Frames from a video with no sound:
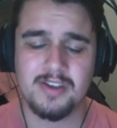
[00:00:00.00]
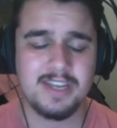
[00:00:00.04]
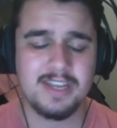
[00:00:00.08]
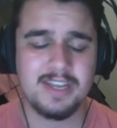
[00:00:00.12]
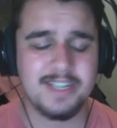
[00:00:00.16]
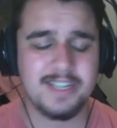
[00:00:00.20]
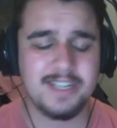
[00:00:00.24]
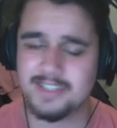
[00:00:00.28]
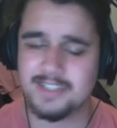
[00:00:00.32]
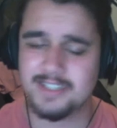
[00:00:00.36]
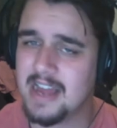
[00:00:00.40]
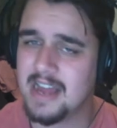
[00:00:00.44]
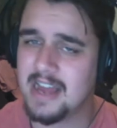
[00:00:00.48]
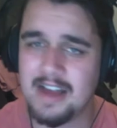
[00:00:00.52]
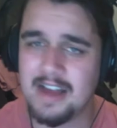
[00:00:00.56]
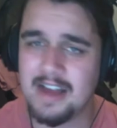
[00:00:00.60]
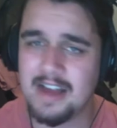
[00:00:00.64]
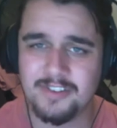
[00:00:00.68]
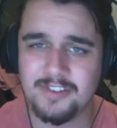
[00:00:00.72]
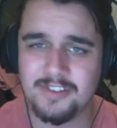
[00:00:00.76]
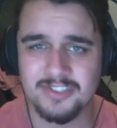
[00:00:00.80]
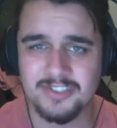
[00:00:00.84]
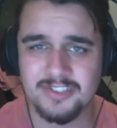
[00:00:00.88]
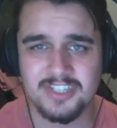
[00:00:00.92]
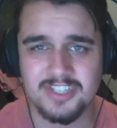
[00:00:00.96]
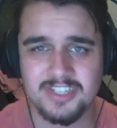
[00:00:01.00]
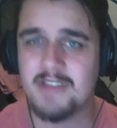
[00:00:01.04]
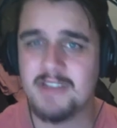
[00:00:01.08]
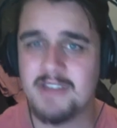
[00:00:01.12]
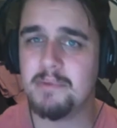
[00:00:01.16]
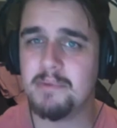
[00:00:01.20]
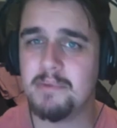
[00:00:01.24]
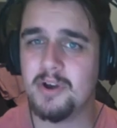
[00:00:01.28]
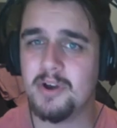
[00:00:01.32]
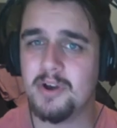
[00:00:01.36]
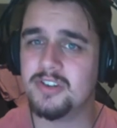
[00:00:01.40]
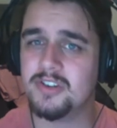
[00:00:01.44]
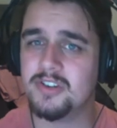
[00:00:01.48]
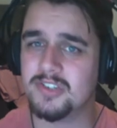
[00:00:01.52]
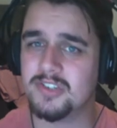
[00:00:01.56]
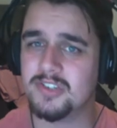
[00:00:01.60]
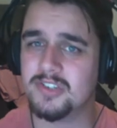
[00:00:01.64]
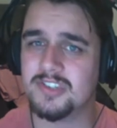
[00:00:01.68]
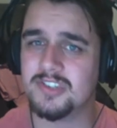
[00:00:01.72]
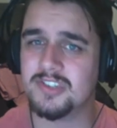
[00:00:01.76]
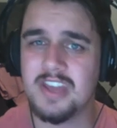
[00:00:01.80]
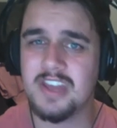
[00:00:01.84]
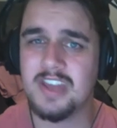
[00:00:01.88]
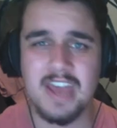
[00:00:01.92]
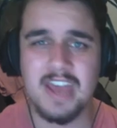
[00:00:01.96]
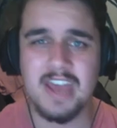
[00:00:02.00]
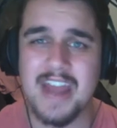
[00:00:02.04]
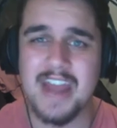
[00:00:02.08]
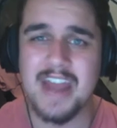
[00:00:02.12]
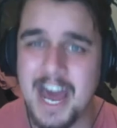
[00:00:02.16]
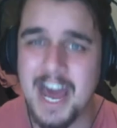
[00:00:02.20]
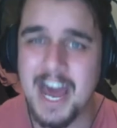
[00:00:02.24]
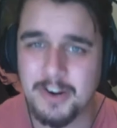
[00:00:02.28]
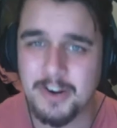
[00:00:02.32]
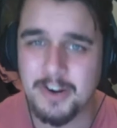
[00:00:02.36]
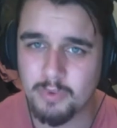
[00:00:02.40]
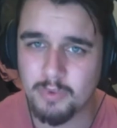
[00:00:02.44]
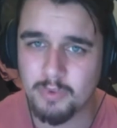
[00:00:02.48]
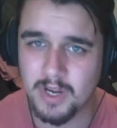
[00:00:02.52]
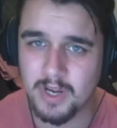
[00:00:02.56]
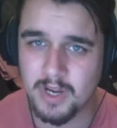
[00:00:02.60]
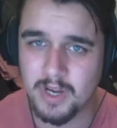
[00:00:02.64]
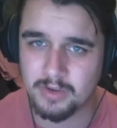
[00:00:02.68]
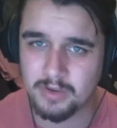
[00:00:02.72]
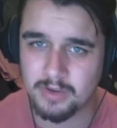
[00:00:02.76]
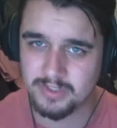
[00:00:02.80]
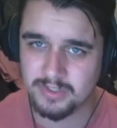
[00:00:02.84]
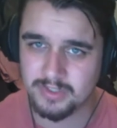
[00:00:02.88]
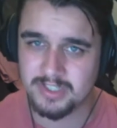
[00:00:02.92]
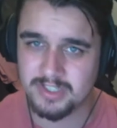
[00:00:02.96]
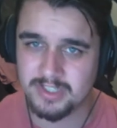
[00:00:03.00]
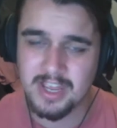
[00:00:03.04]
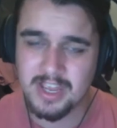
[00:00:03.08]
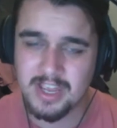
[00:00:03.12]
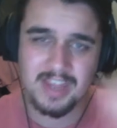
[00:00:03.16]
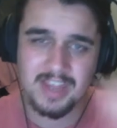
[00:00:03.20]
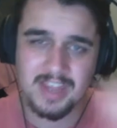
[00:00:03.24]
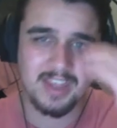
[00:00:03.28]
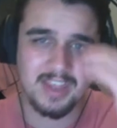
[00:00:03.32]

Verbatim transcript: He doesn't have a Sam Burgess and Adam Reynolds.